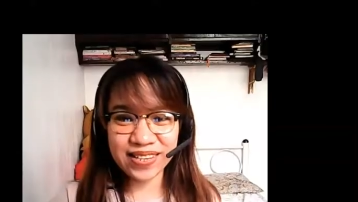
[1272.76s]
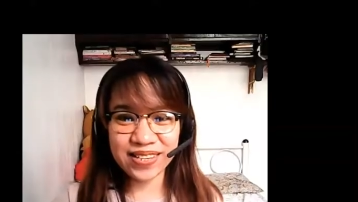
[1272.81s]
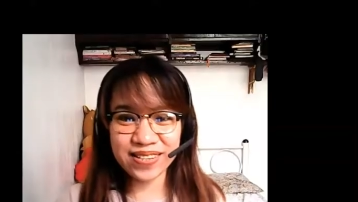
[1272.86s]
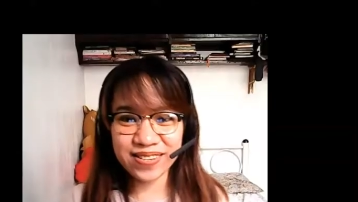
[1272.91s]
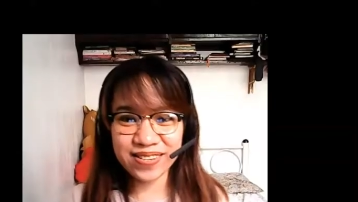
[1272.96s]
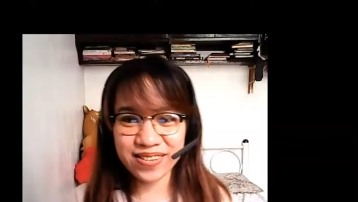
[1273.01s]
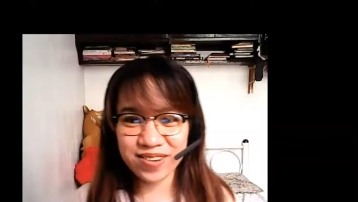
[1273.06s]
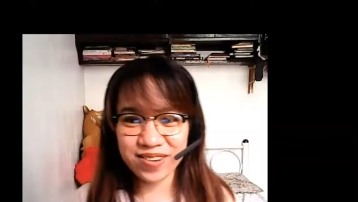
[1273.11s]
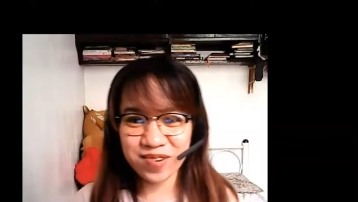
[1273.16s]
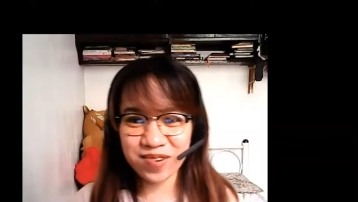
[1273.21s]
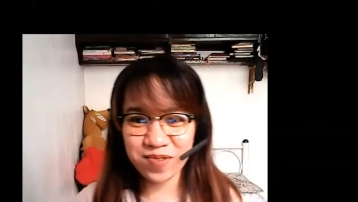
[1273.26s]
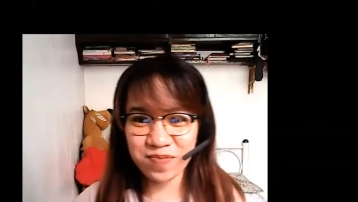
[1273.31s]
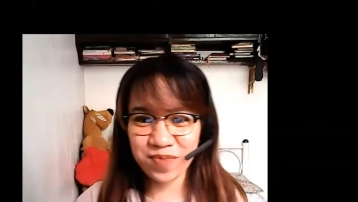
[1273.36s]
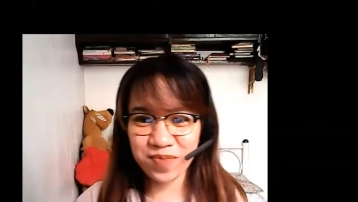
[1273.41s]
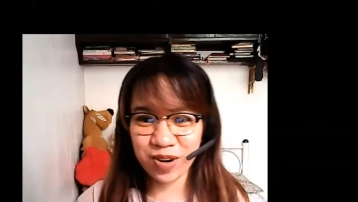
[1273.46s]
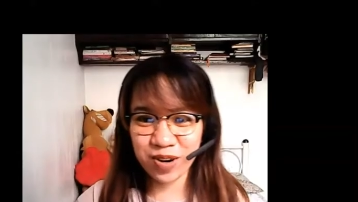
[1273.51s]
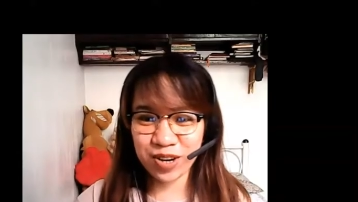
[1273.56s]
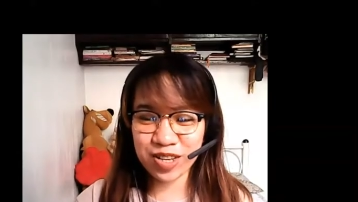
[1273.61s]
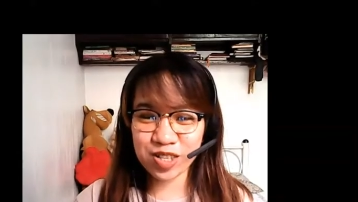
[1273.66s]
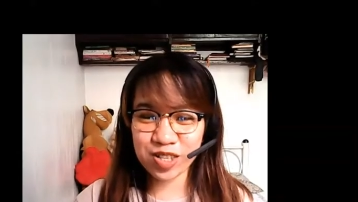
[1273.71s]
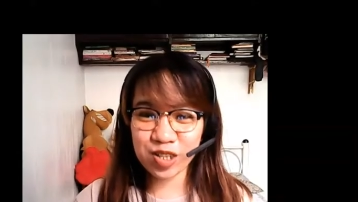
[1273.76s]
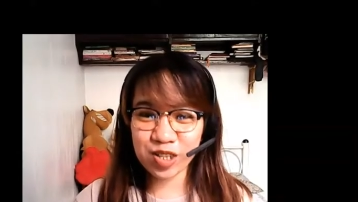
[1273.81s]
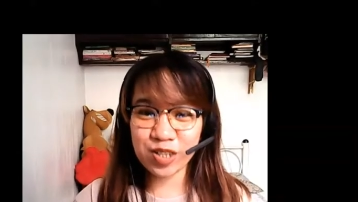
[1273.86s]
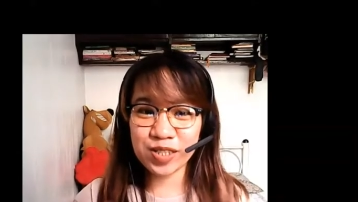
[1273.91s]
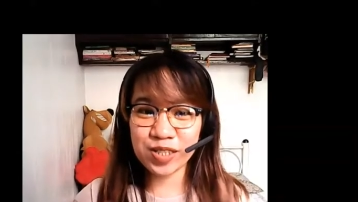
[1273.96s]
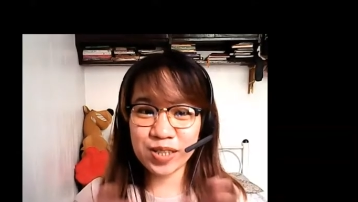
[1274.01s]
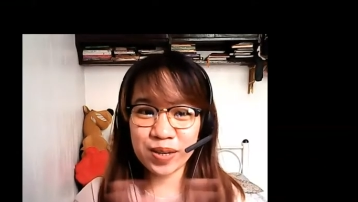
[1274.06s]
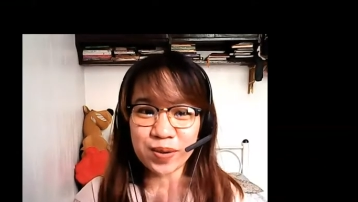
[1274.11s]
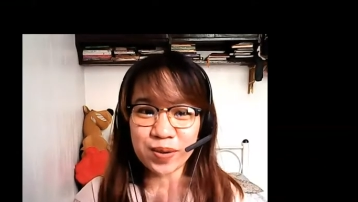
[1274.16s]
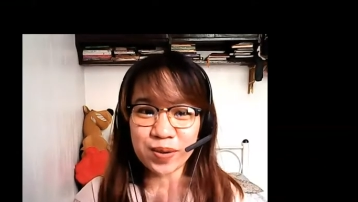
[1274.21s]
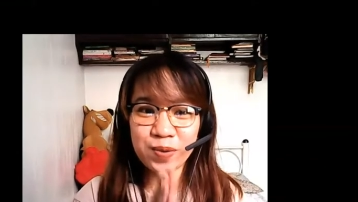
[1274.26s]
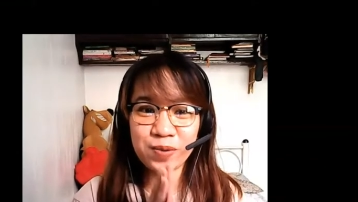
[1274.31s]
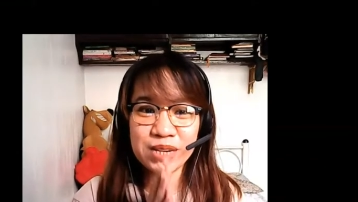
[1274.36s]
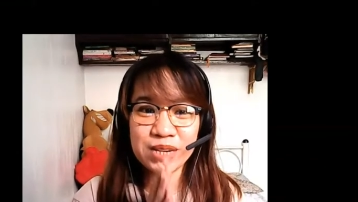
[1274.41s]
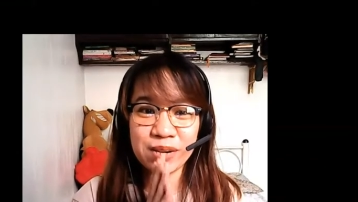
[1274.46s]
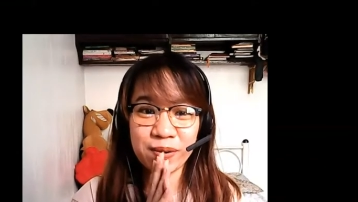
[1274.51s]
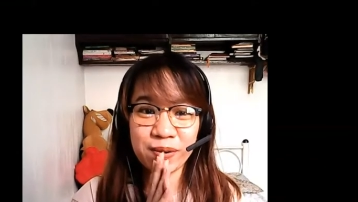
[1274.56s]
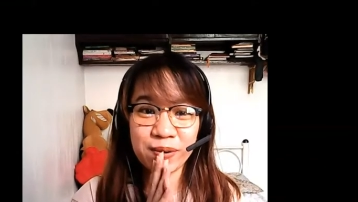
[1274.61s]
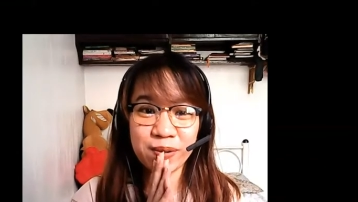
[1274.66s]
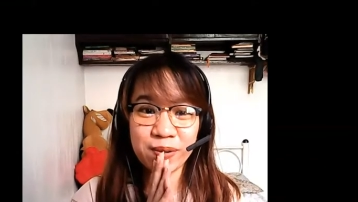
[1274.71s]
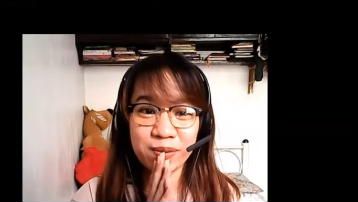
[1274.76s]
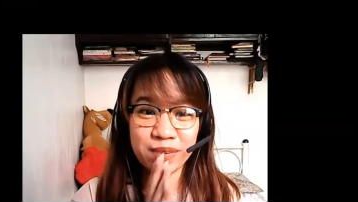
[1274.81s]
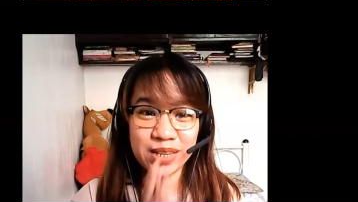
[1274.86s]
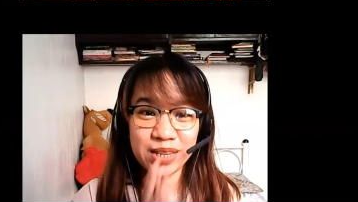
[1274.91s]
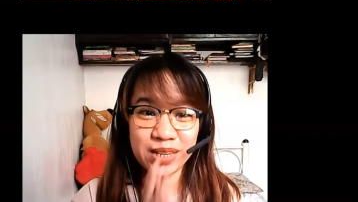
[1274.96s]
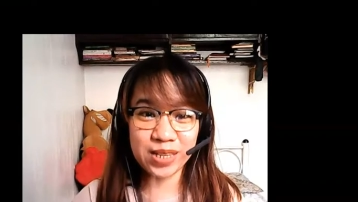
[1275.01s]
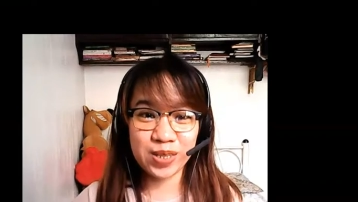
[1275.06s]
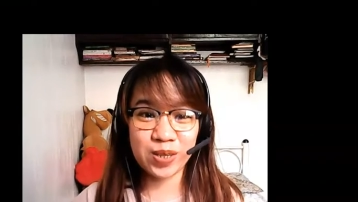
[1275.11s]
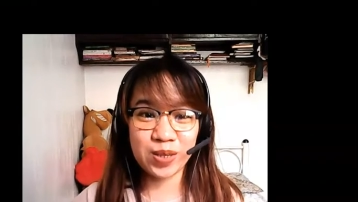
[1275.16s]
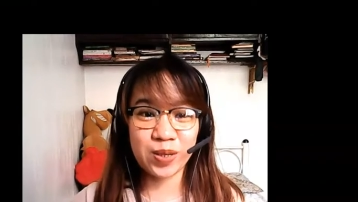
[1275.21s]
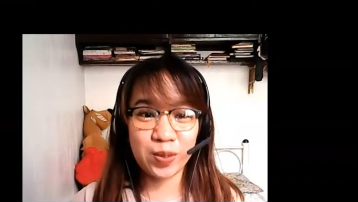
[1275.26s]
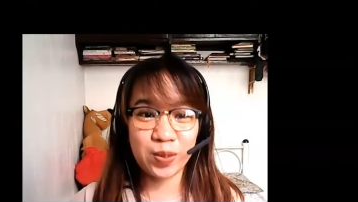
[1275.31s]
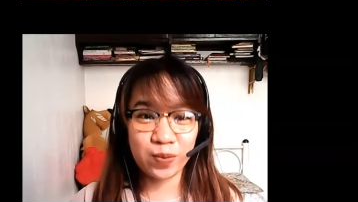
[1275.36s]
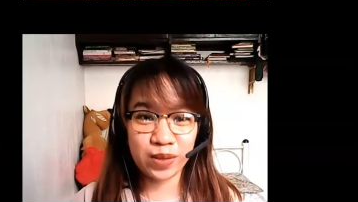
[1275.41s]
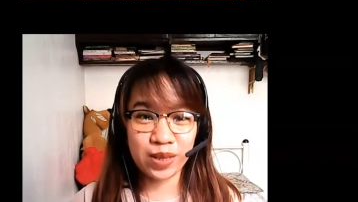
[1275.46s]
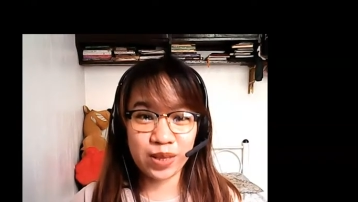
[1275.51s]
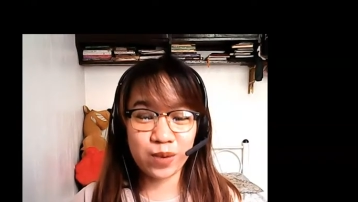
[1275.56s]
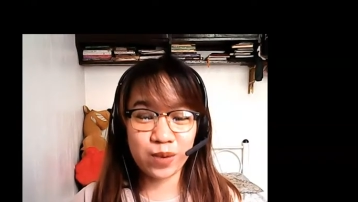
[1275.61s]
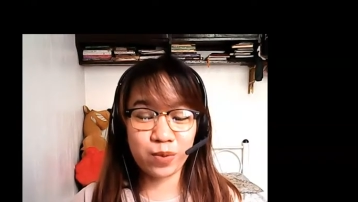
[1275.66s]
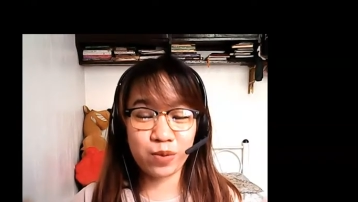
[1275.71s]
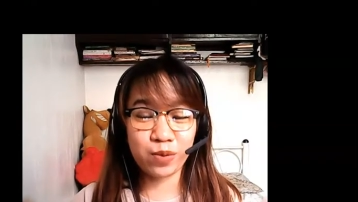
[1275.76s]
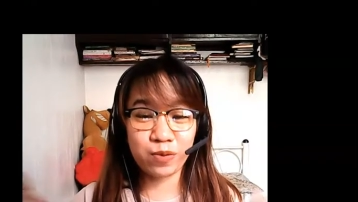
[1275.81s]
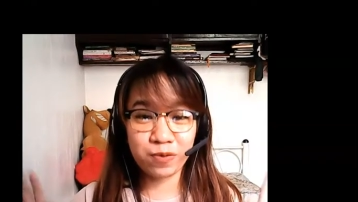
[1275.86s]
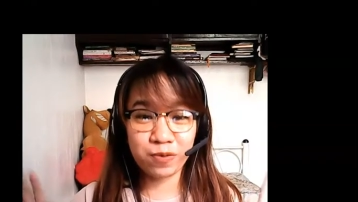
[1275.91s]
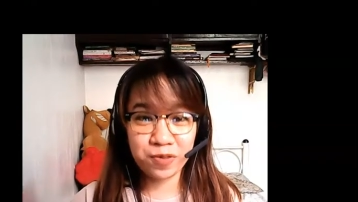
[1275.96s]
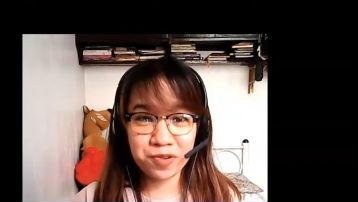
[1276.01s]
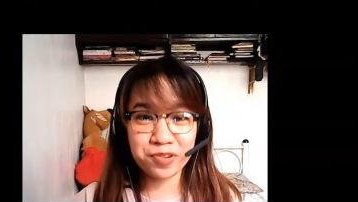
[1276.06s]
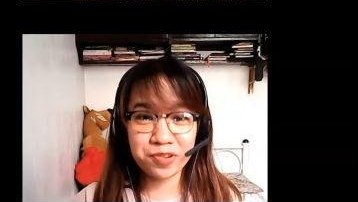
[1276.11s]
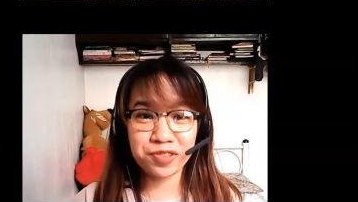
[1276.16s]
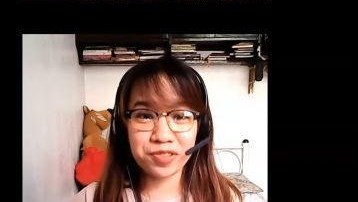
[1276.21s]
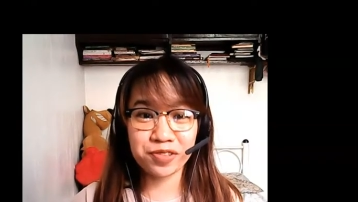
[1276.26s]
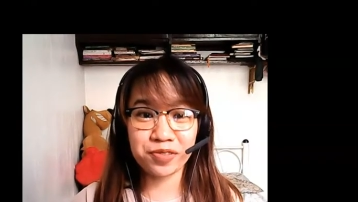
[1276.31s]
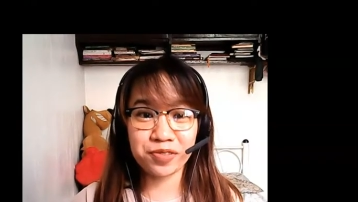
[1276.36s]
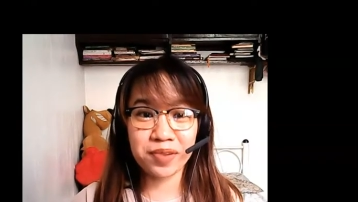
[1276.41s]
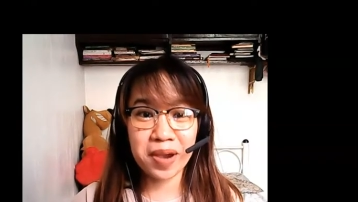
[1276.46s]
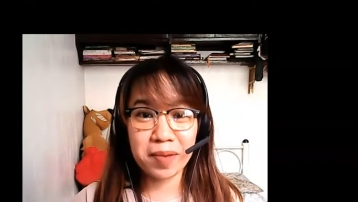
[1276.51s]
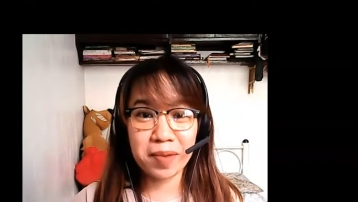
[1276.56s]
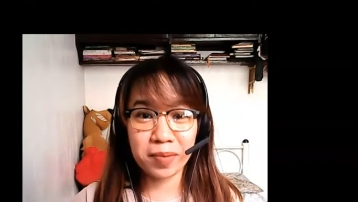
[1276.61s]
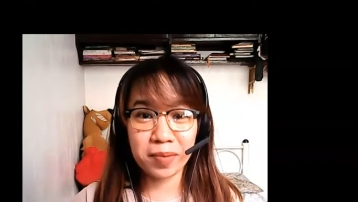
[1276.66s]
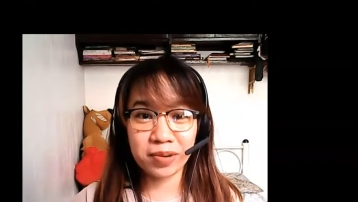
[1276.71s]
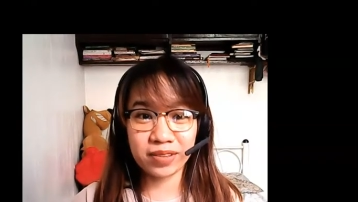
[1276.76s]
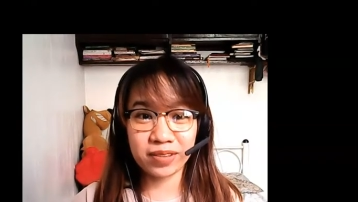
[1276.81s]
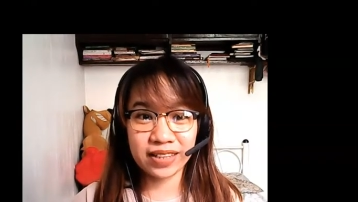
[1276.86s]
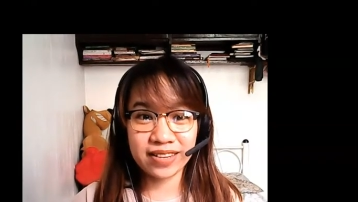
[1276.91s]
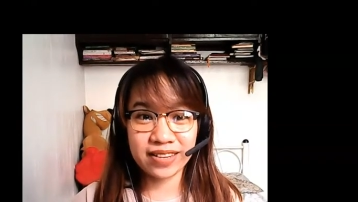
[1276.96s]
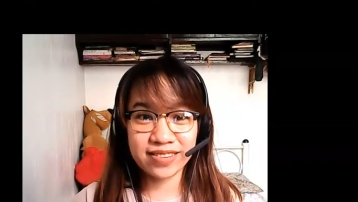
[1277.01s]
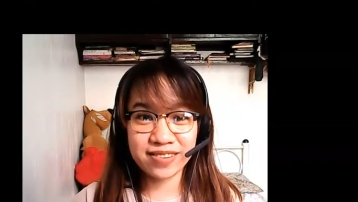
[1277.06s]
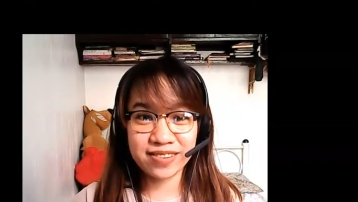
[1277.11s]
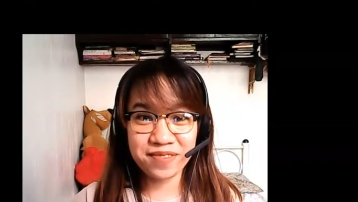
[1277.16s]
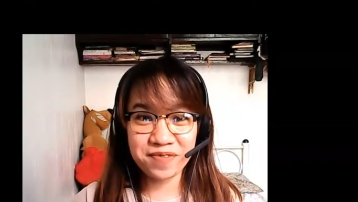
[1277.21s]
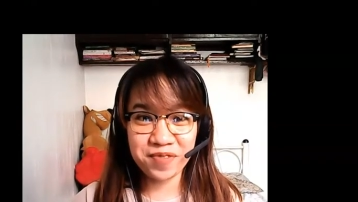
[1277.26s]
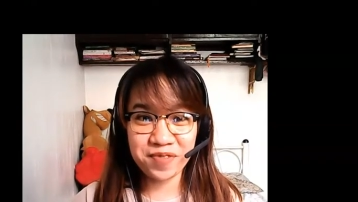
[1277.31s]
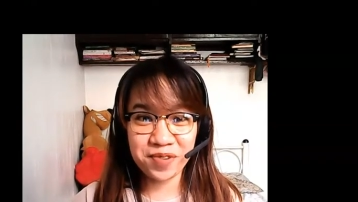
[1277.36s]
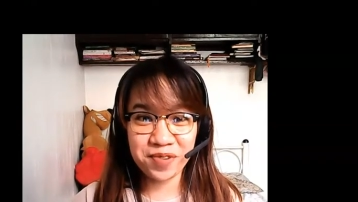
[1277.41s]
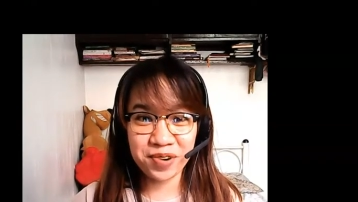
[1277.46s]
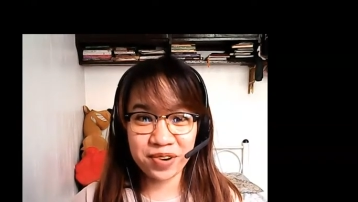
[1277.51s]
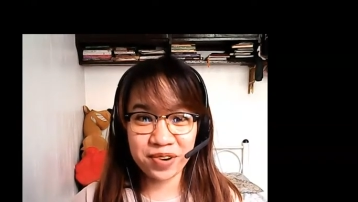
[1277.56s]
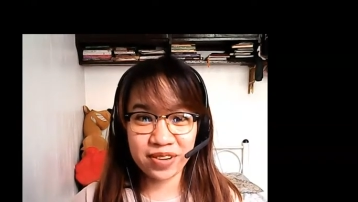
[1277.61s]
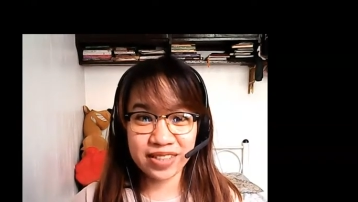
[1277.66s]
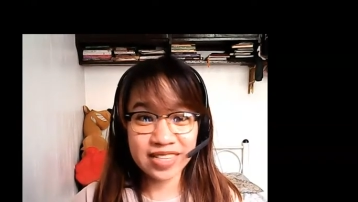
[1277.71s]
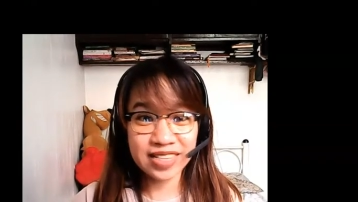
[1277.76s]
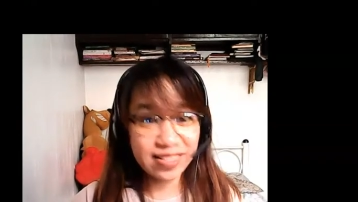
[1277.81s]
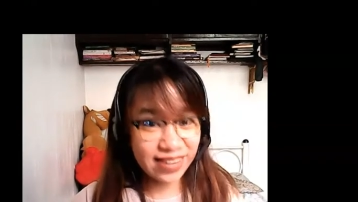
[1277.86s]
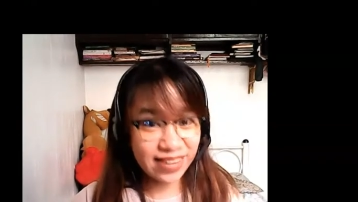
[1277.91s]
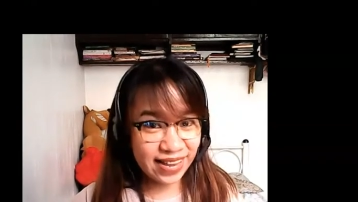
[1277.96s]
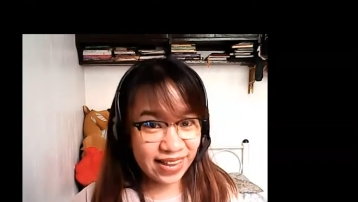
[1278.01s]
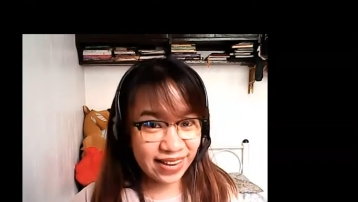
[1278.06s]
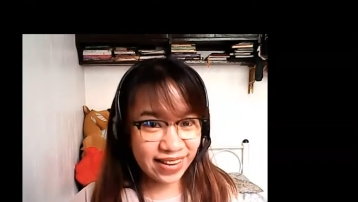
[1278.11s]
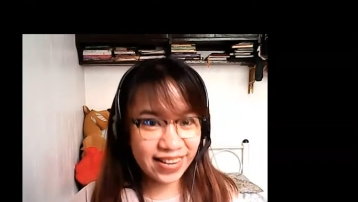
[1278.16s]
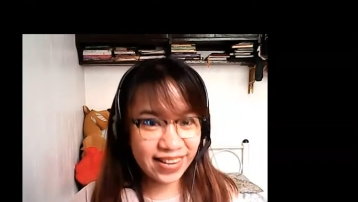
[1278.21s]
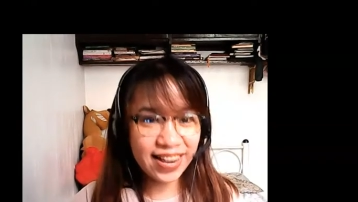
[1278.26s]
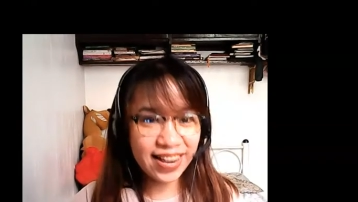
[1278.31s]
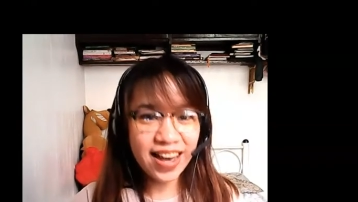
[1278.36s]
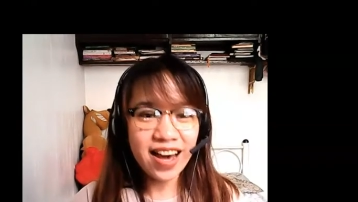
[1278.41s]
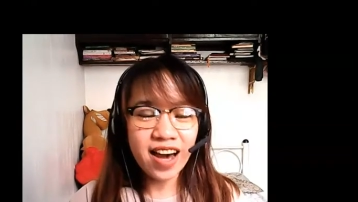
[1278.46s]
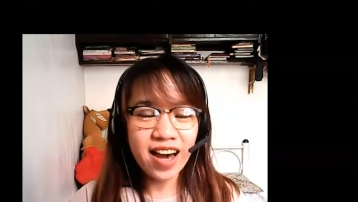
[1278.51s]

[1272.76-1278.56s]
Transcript: you so much. So we are already done with our first grammar lesson for today.